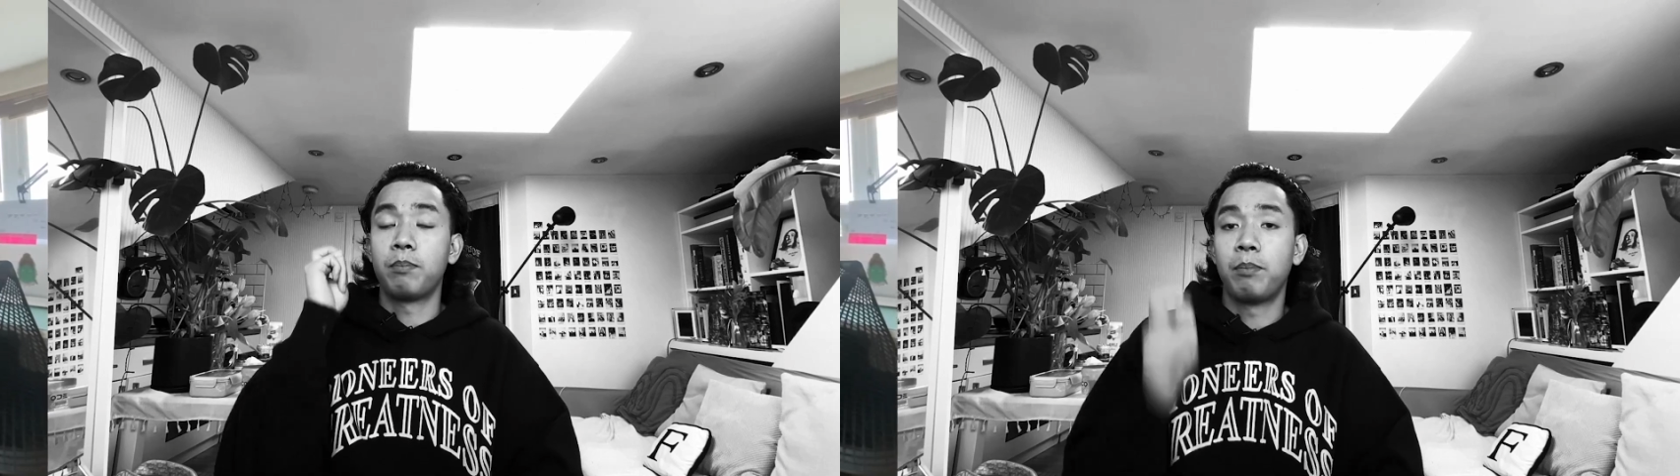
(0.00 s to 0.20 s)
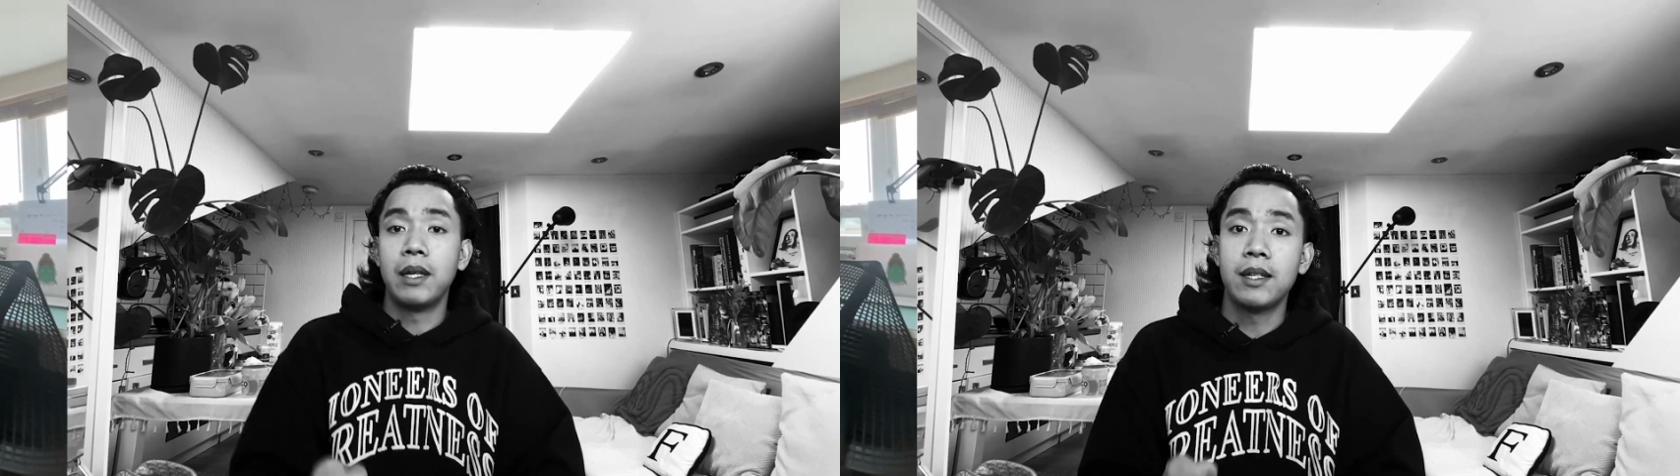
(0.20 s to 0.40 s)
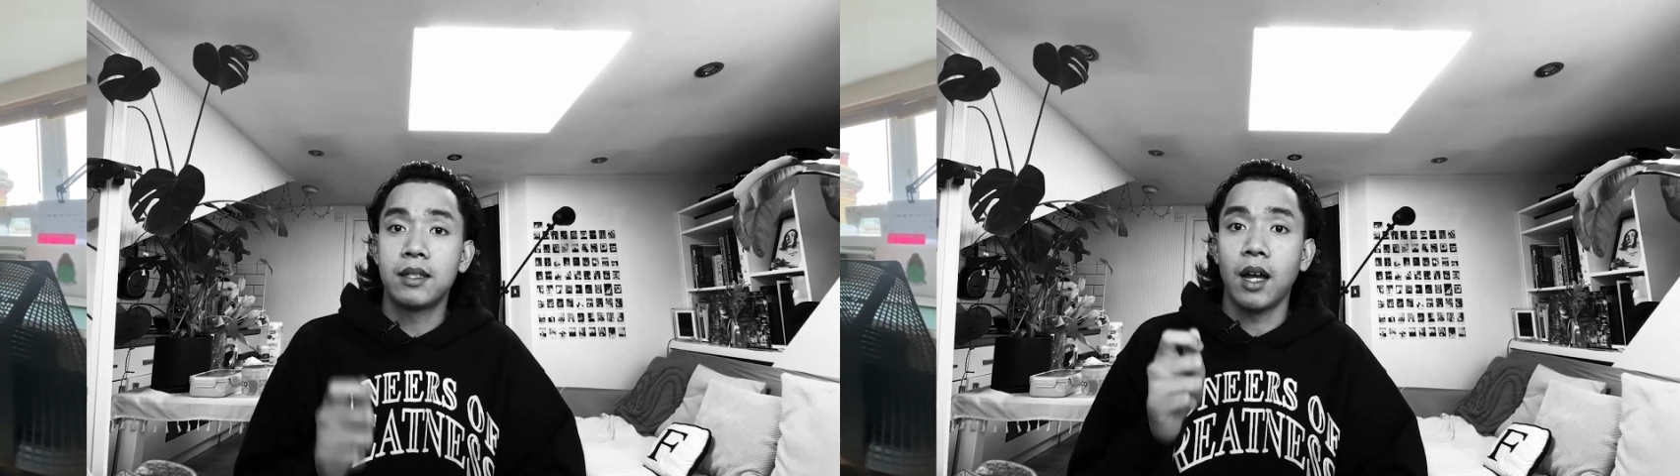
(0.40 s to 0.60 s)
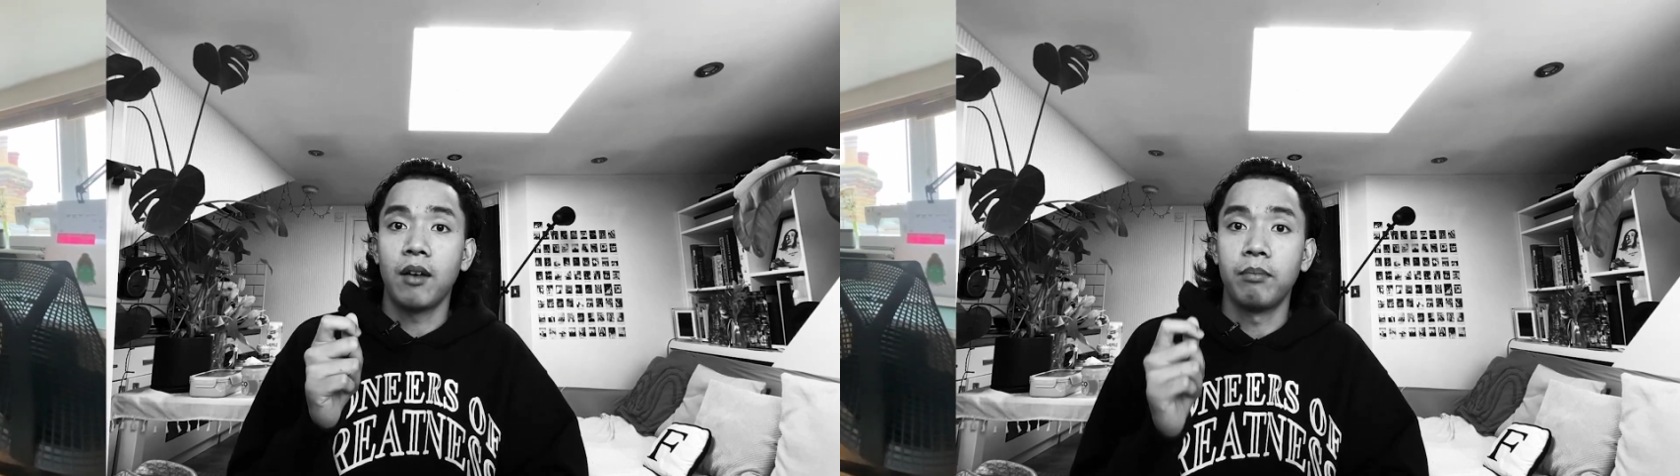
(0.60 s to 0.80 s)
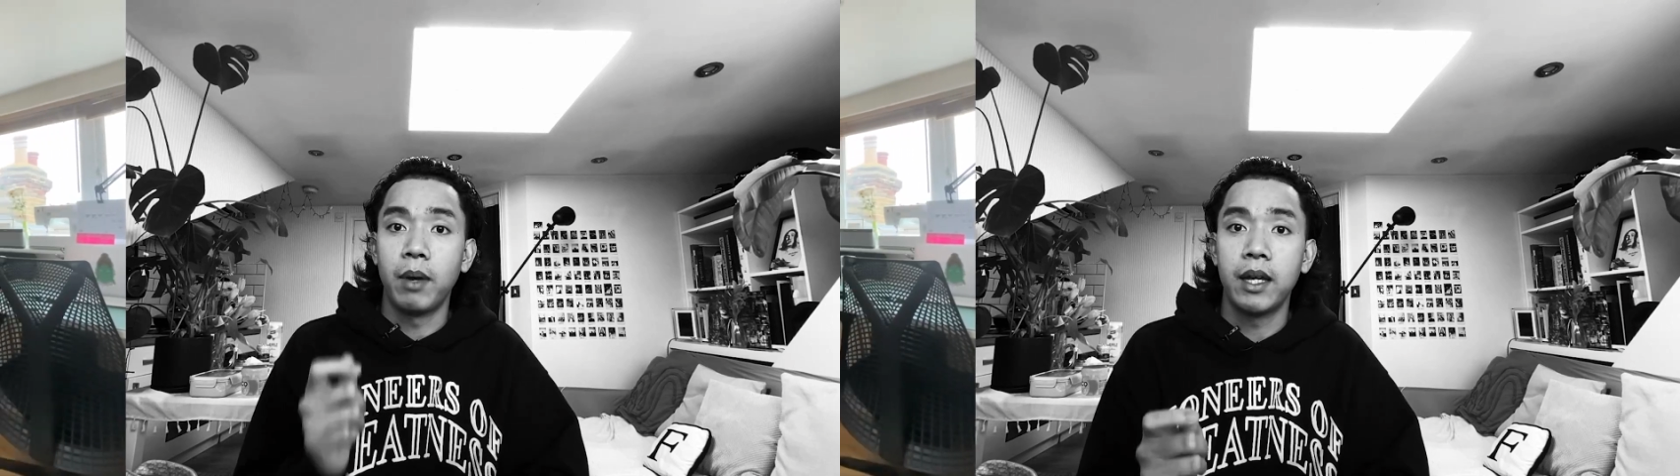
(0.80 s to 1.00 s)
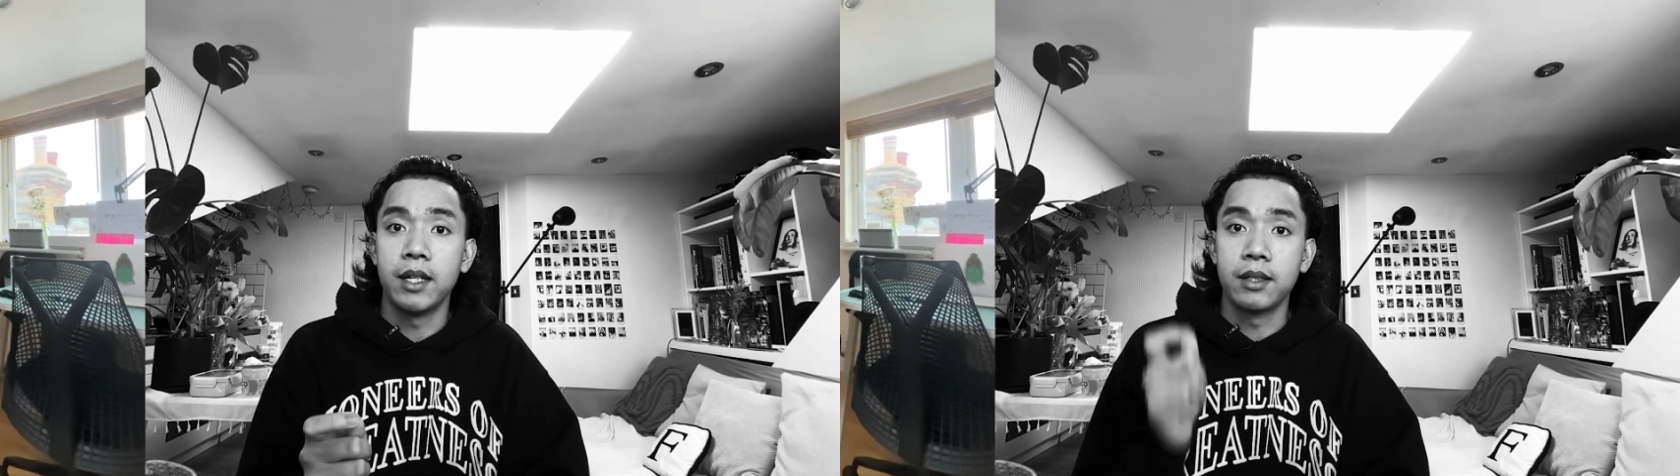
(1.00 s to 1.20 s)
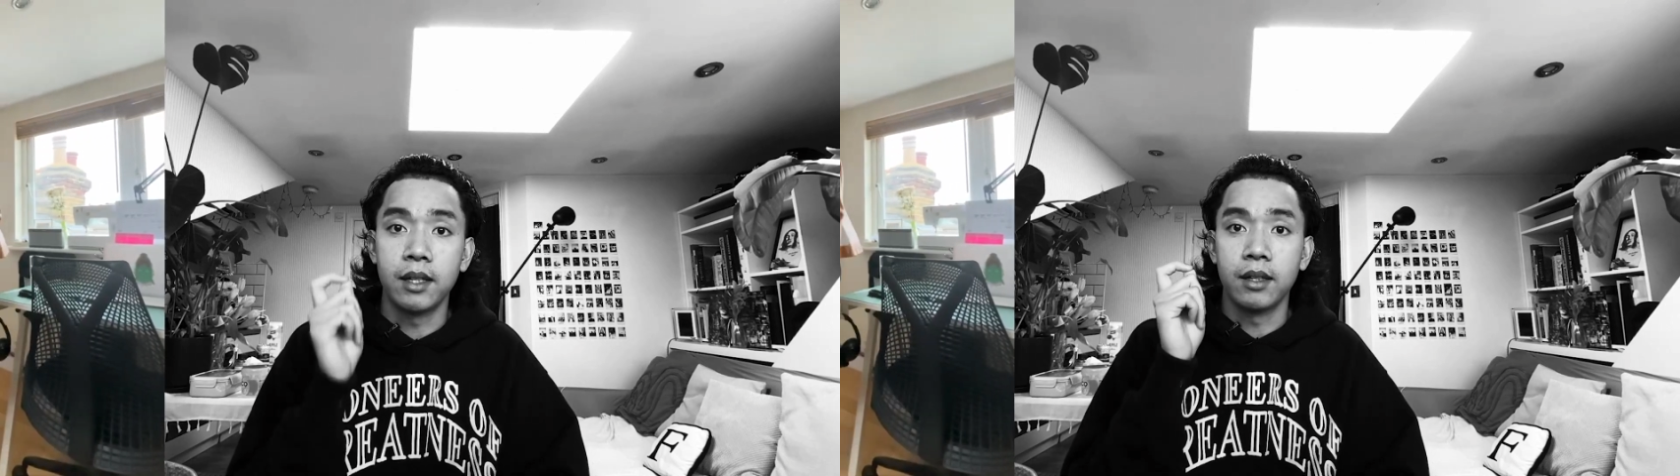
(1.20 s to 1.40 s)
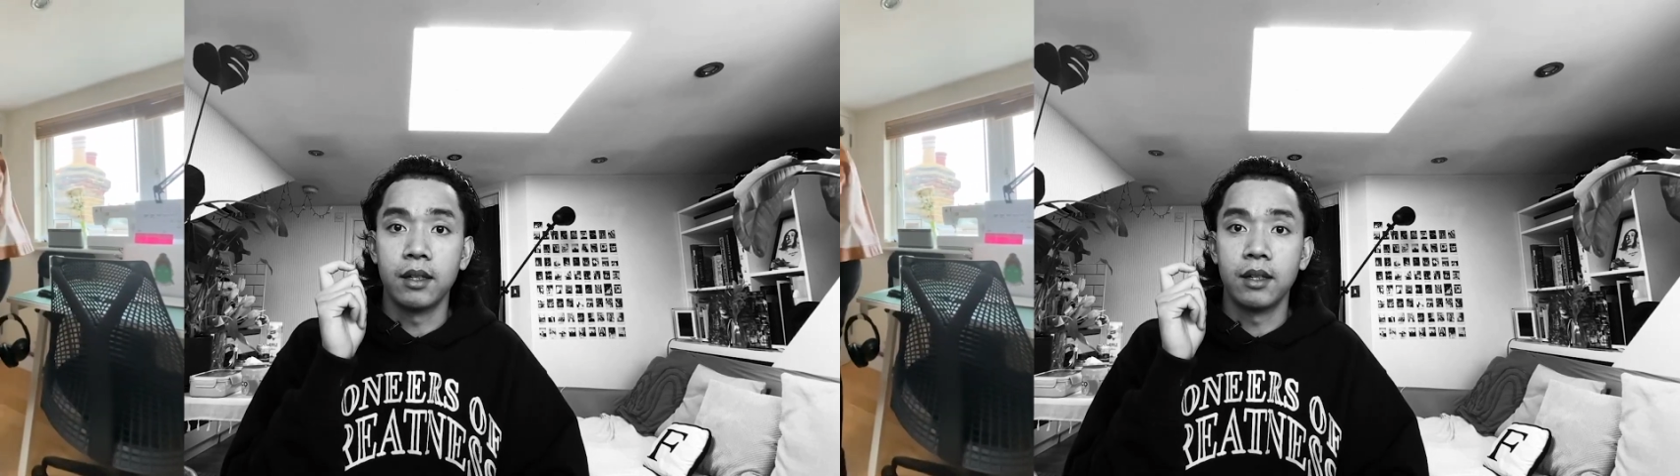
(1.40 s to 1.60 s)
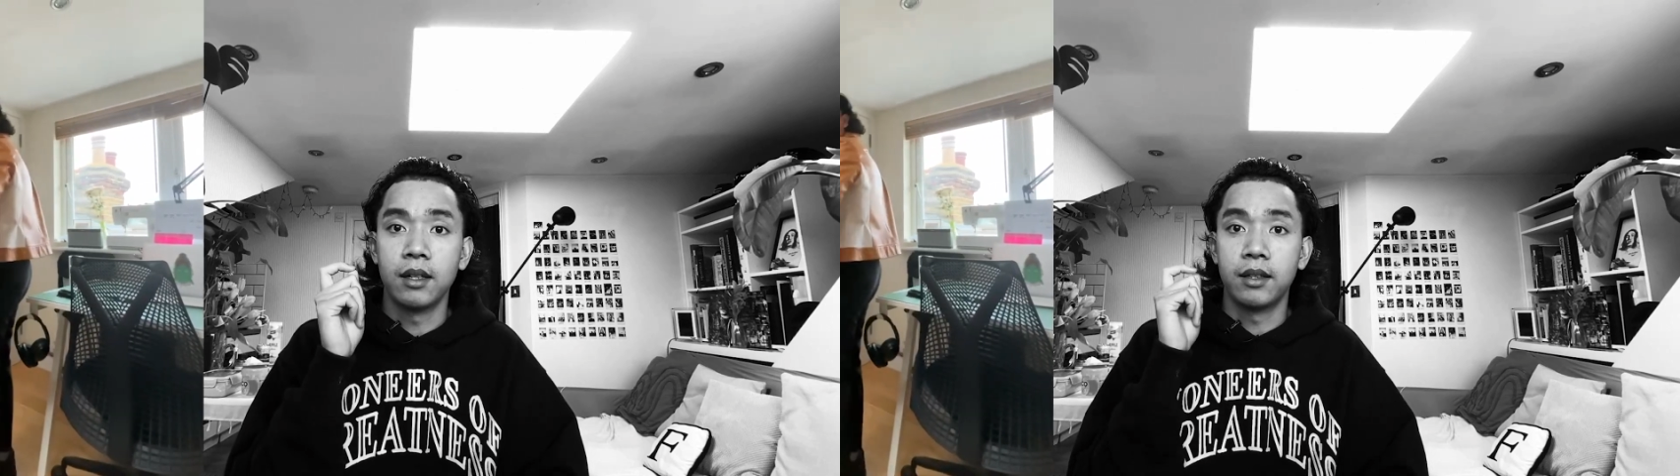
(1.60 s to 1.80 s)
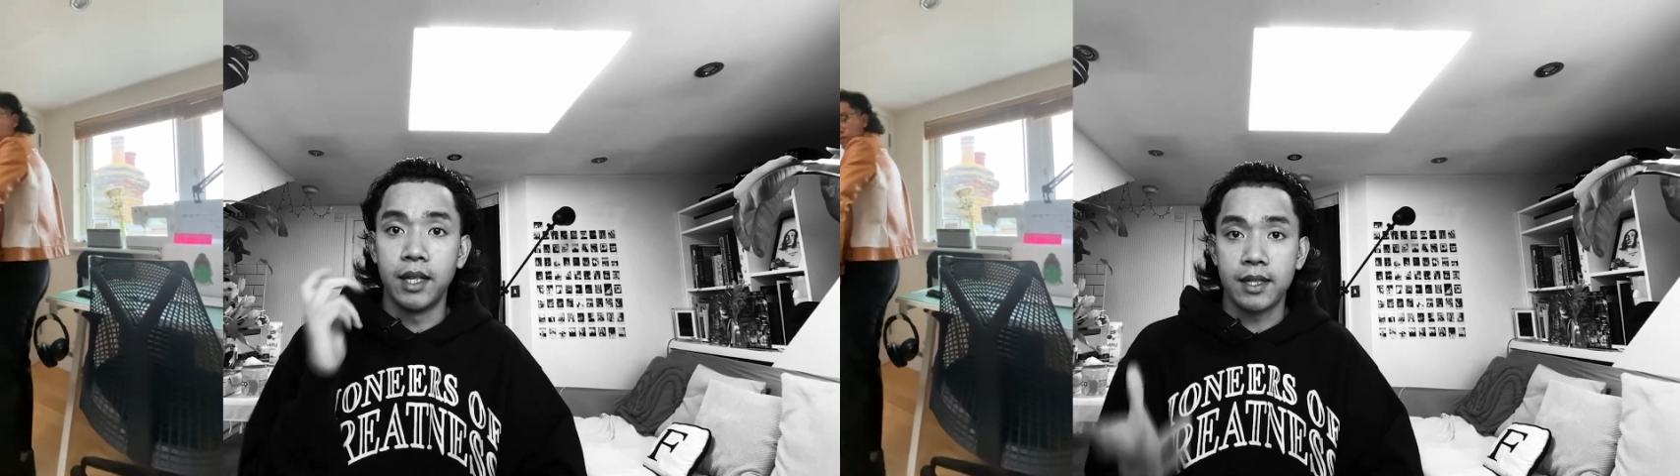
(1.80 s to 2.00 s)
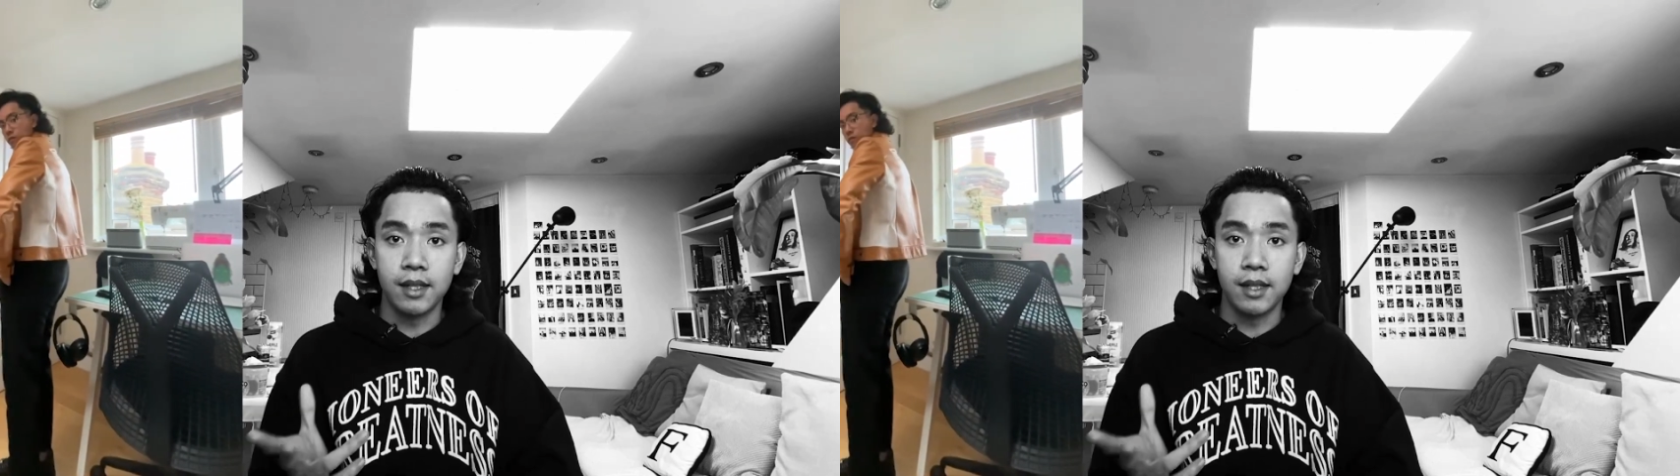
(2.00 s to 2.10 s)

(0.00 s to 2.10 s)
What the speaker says: piece that I've made is this